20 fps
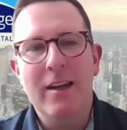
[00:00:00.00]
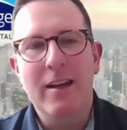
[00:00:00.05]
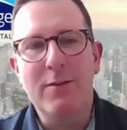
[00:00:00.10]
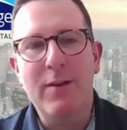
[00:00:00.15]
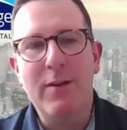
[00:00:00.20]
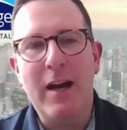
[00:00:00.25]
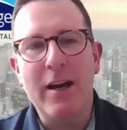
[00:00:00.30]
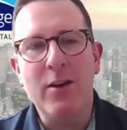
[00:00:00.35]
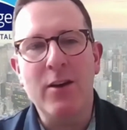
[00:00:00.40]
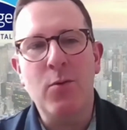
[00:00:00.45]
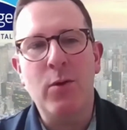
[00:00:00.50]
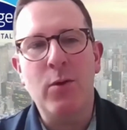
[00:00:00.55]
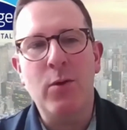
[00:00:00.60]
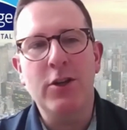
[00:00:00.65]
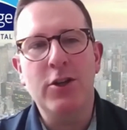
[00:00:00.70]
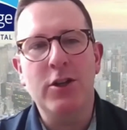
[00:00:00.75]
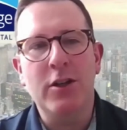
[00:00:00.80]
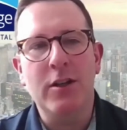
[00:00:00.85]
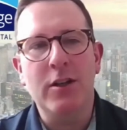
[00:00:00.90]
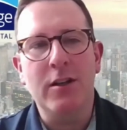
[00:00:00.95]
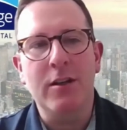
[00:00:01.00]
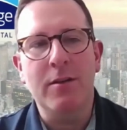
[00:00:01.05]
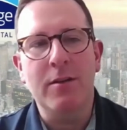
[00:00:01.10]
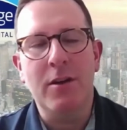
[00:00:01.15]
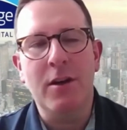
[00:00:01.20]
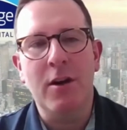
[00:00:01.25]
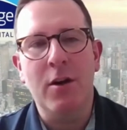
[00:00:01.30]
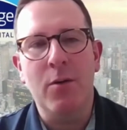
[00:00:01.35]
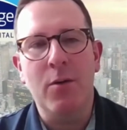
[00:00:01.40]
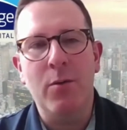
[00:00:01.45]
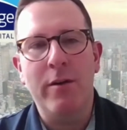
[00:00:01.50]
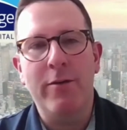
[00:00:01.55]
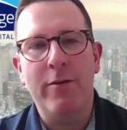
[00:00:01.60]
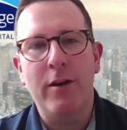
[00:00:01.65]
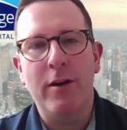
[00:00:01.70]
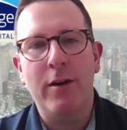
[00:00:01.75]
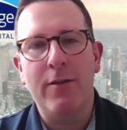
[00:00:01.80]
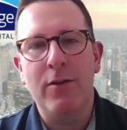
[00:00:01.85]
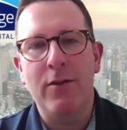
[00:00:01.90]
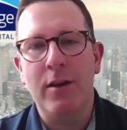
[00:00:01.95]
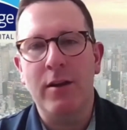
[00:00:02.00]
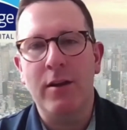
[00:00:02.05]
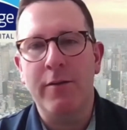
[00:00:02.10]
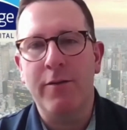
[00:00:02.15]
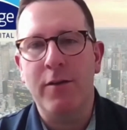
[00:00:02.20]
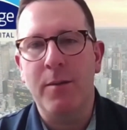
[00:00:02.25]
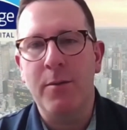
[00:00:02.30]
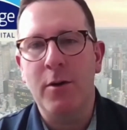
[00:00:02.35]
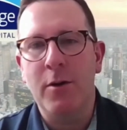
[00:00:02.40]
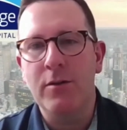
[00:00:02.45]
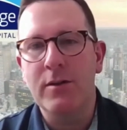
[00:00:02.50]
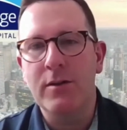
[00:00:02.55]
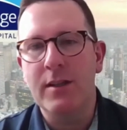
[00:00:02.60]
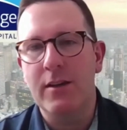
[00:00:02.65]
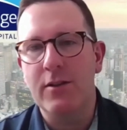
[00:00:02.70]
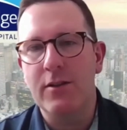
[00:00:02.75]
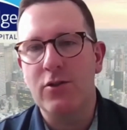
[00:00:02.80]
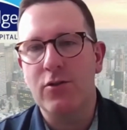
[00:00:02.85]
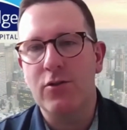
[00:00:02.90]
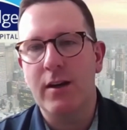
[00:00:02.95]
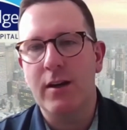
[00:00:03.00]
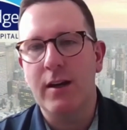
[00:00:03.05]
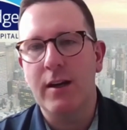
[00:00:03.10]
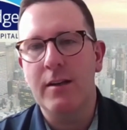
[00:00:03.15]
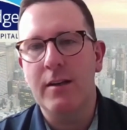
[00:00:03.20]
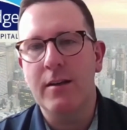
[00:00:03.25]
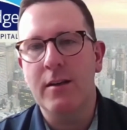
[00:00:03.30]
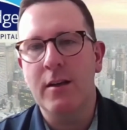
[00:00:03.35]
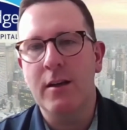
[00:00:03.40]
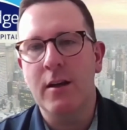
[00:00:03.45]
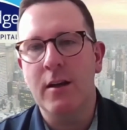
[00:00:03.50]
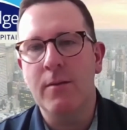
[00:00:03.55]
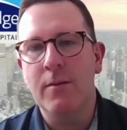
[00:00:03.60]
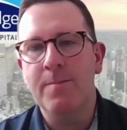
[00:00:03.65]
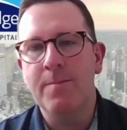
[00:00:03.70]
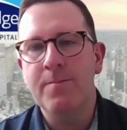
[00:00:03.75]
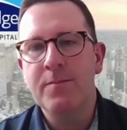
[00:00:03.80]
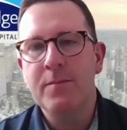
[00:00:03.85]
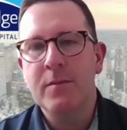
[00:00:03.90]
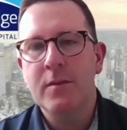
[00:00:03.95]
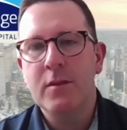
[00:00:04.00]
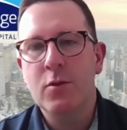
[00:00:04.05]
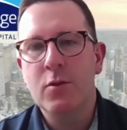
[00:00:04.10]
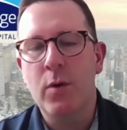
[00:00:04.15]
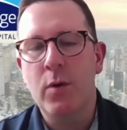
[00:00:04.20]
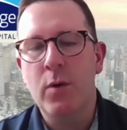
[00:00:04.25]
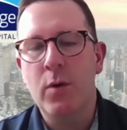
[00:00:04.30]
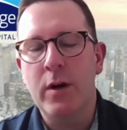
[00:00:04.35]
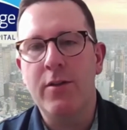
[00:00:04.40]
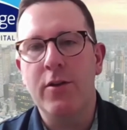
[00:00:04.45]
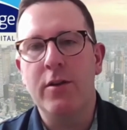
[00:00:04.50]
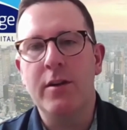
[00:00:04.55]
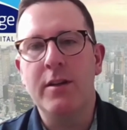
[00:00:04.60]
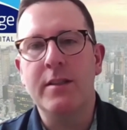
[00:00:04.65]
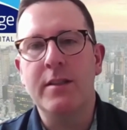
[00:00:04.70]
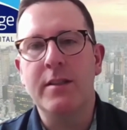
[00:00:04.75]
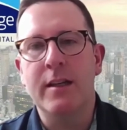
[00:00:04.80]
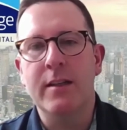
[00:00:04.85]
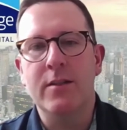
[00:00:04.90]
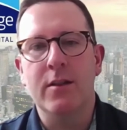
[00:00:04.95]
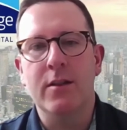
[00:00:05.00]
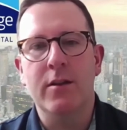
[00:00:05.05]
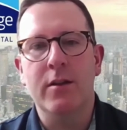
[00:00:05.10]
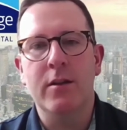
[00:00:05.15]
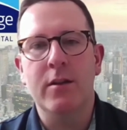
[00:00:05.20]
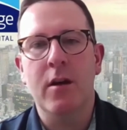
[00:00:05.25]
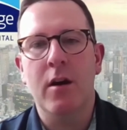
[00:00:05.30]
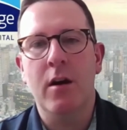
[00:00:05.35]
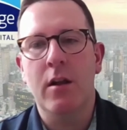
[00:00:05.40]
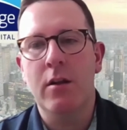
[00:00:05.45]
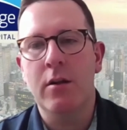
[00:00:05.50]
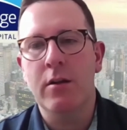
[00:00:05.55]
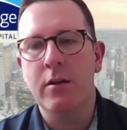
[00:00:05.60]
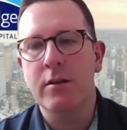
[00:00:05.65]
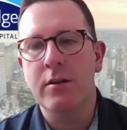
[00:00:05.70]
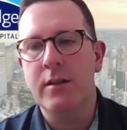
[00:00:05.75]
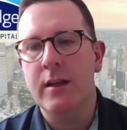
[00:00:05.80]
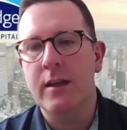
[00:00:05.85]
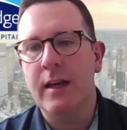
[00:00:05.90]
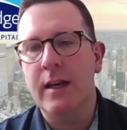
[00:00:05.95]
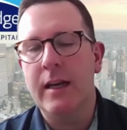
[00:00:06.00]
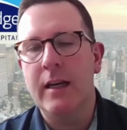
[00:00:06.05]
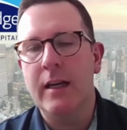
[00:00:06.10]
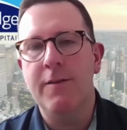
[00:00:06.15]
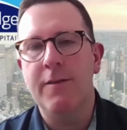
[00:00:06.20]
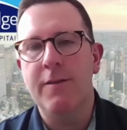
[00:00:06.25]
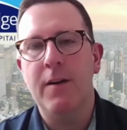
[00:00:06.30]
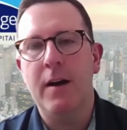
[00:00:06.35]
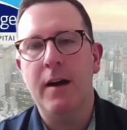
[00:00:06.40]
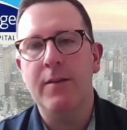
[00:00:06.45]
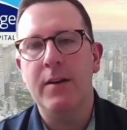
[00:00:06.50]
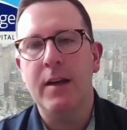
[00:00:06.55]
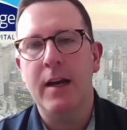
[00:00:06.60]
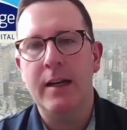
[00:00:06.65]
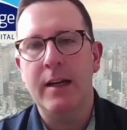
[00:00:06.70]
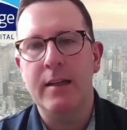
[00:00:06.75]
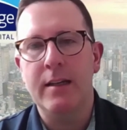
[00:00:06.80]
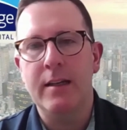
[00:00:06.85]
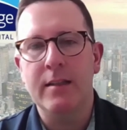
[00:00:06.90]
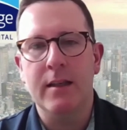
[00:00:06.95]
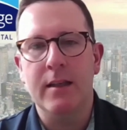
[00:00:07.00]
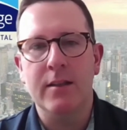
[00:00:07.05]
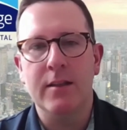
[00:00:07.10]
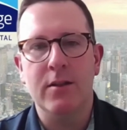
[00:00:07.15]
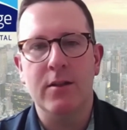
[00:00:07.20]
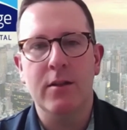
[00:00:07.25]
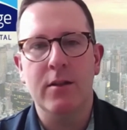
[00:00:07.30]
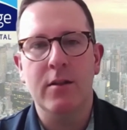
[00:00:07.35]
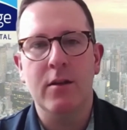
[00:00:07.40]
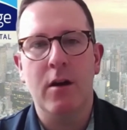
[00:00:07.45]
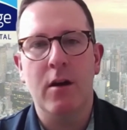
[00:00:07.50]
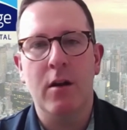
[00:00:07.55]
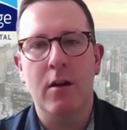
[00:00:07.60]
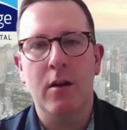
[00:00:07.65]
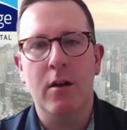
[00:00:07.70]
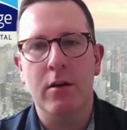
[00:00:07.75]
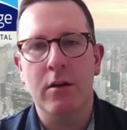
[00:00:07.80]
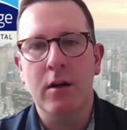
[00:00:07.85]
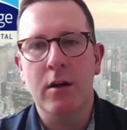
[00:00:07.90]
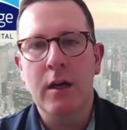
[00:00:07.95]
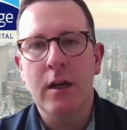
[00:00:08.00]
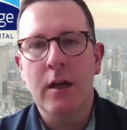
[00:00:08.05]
valuation. We've heard everything from hotels trade, 20, 30 cents on the dollar to 85, 90 cents on the dollar.